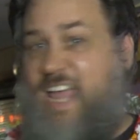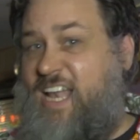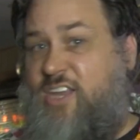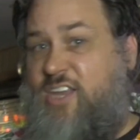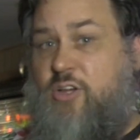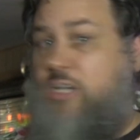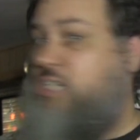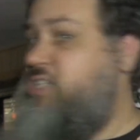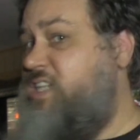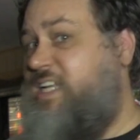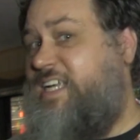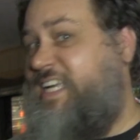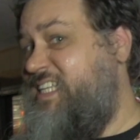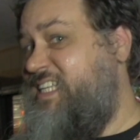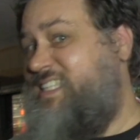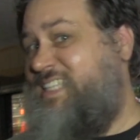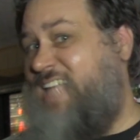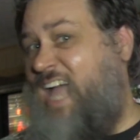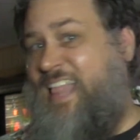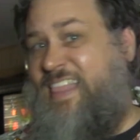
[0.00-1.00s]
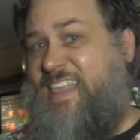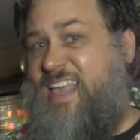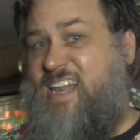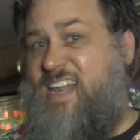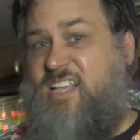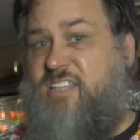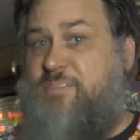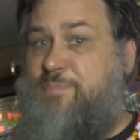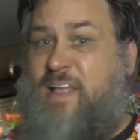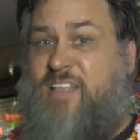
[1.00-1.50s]
And usually it's not
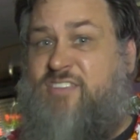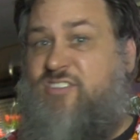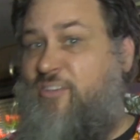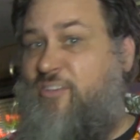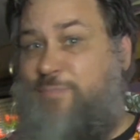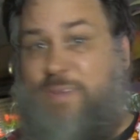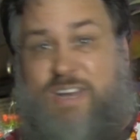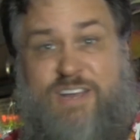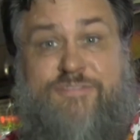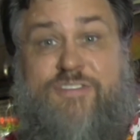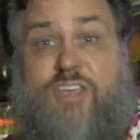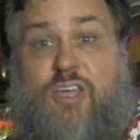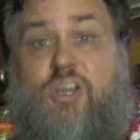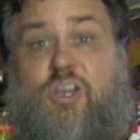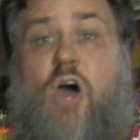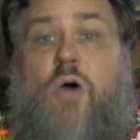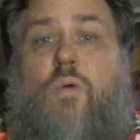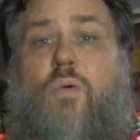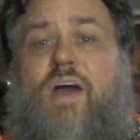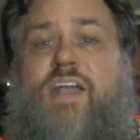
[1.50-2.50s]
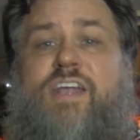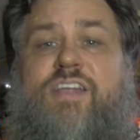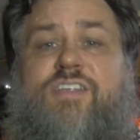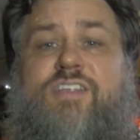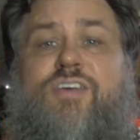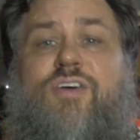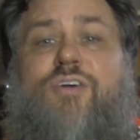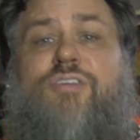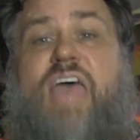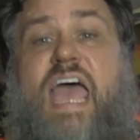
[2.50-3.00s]
that expensive, but if you don't want to
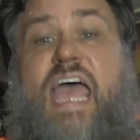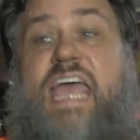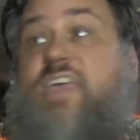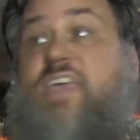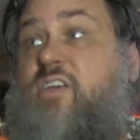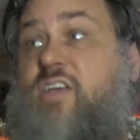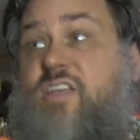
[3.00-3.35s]
do that,